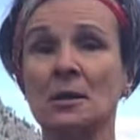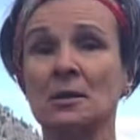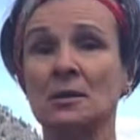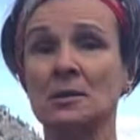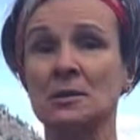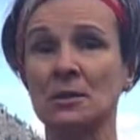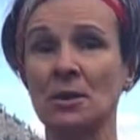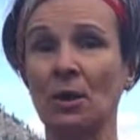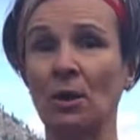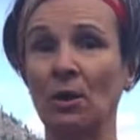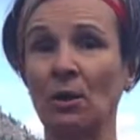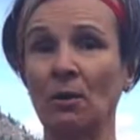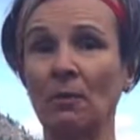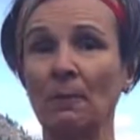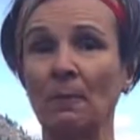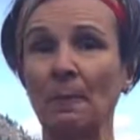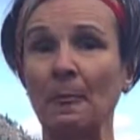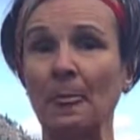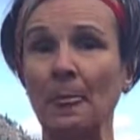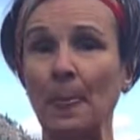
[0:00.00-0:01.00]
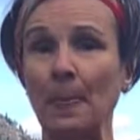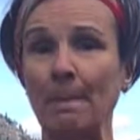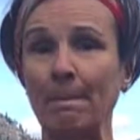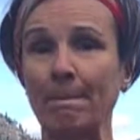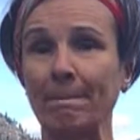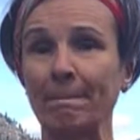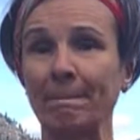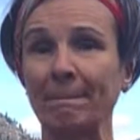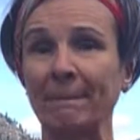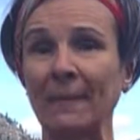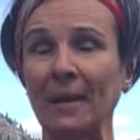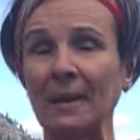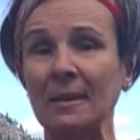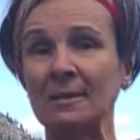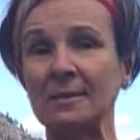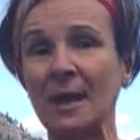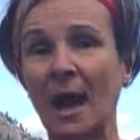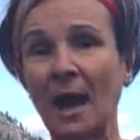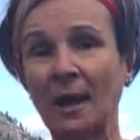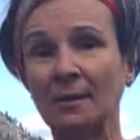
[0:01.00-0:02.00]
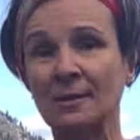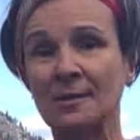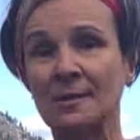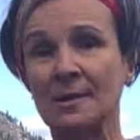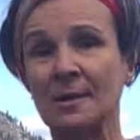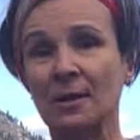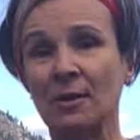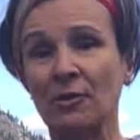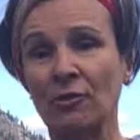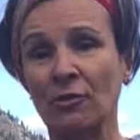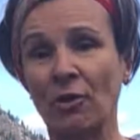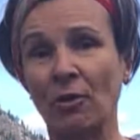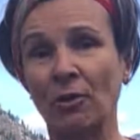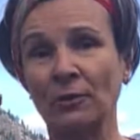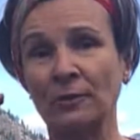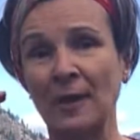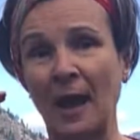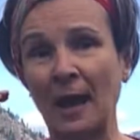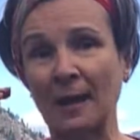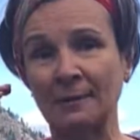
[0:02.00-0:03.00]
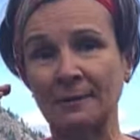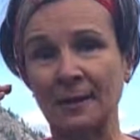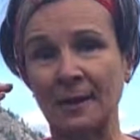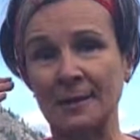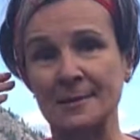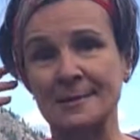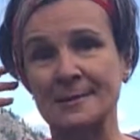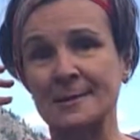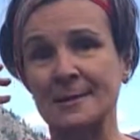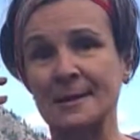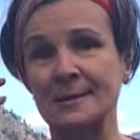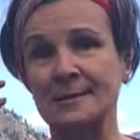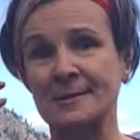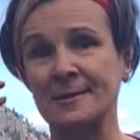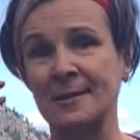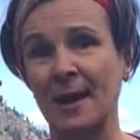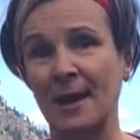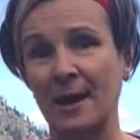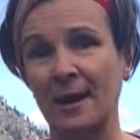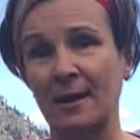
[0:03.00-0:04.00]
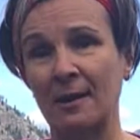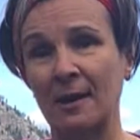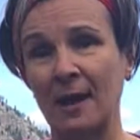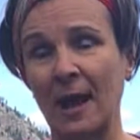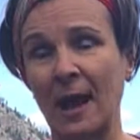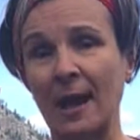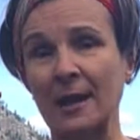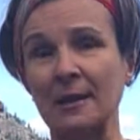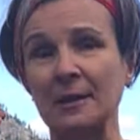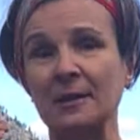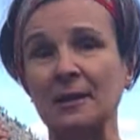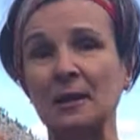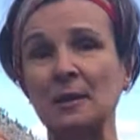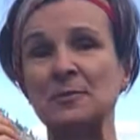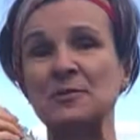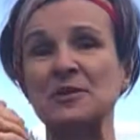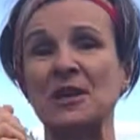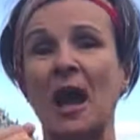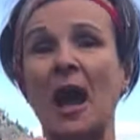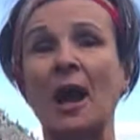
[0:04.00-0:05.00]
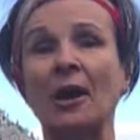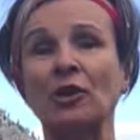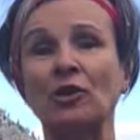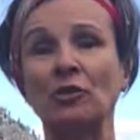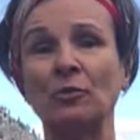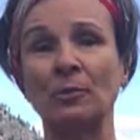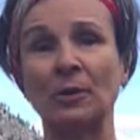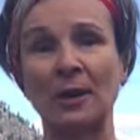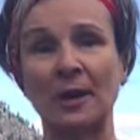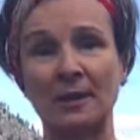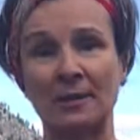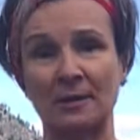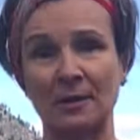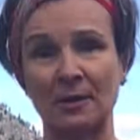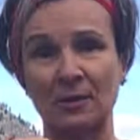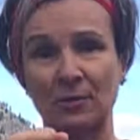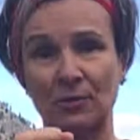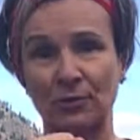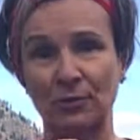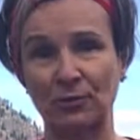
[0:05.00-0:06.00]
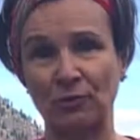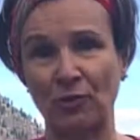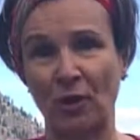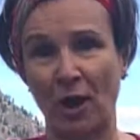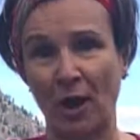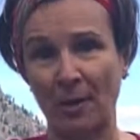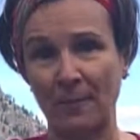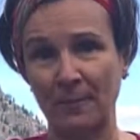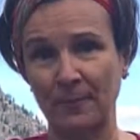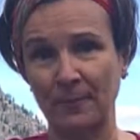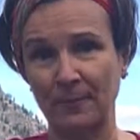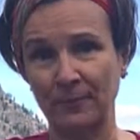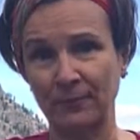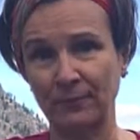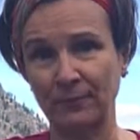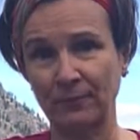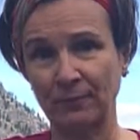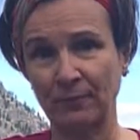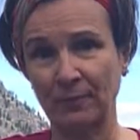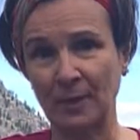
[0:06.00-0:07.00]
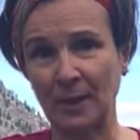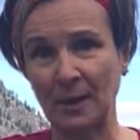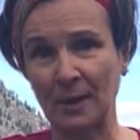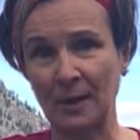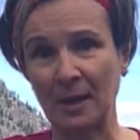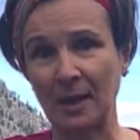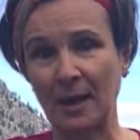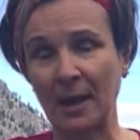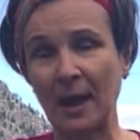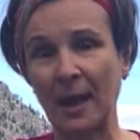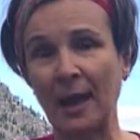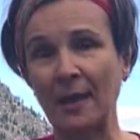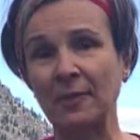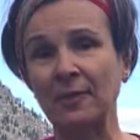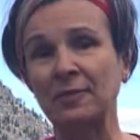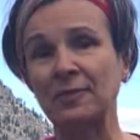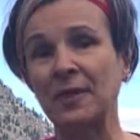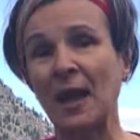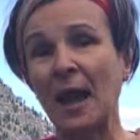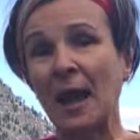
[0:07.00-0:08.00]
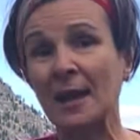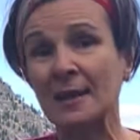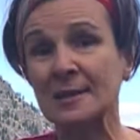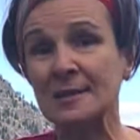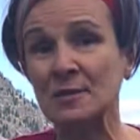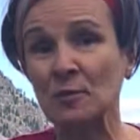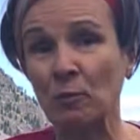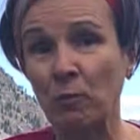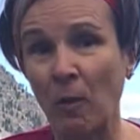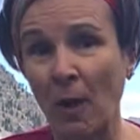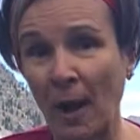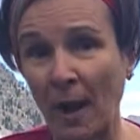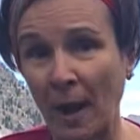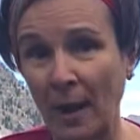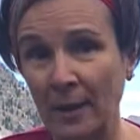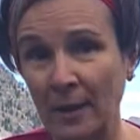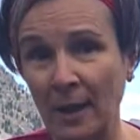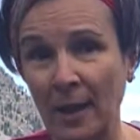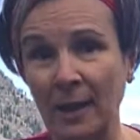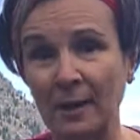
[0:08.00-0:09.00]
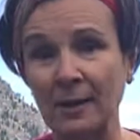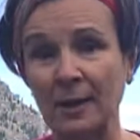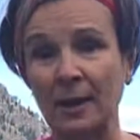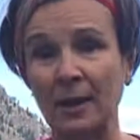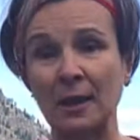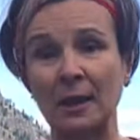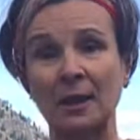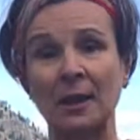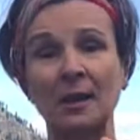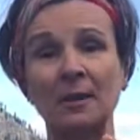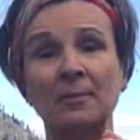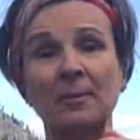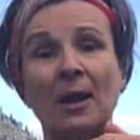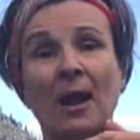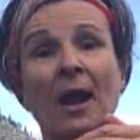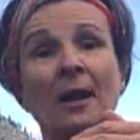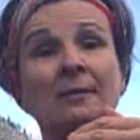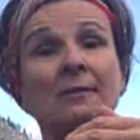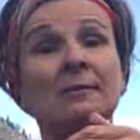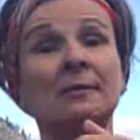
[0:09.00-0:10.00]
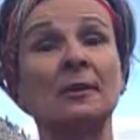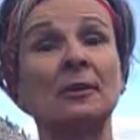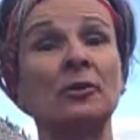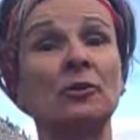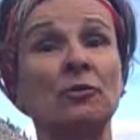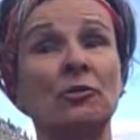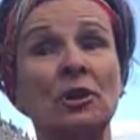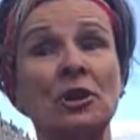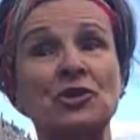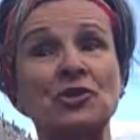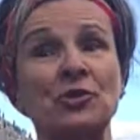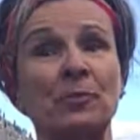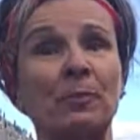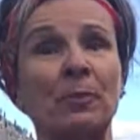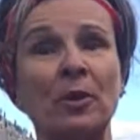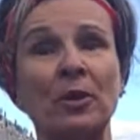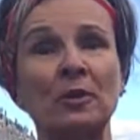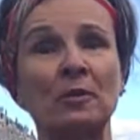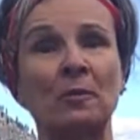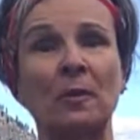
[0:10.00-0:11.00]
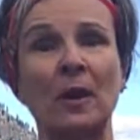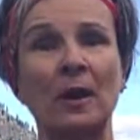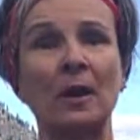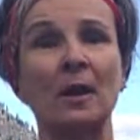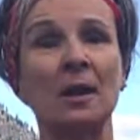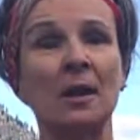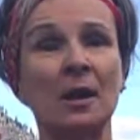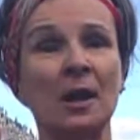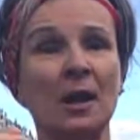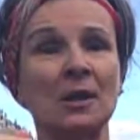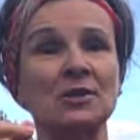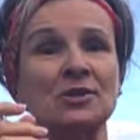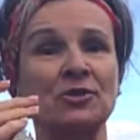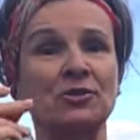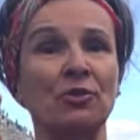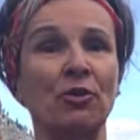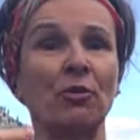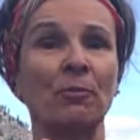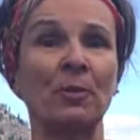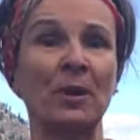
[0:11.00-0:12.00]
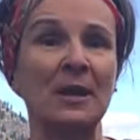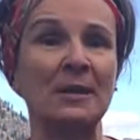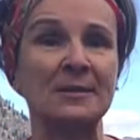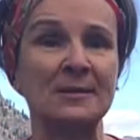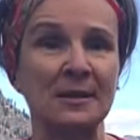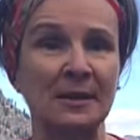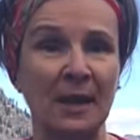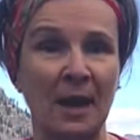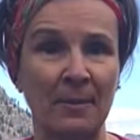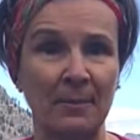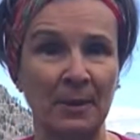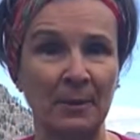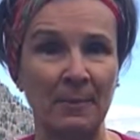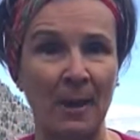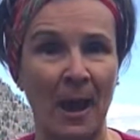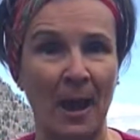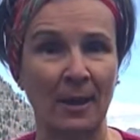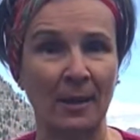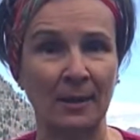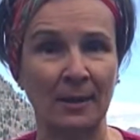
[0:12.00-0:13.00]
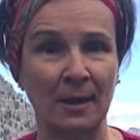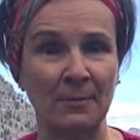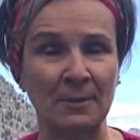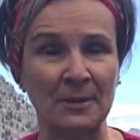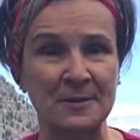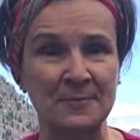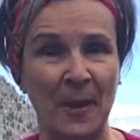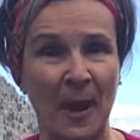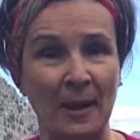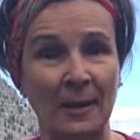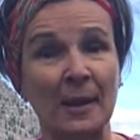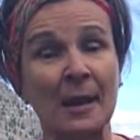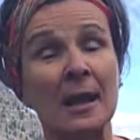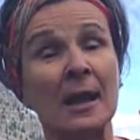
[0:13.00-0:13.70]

So that raw data sits there and it keeps accumulating through time. And that's why, and it can be until you reach a point where a straw breaks a camel's back.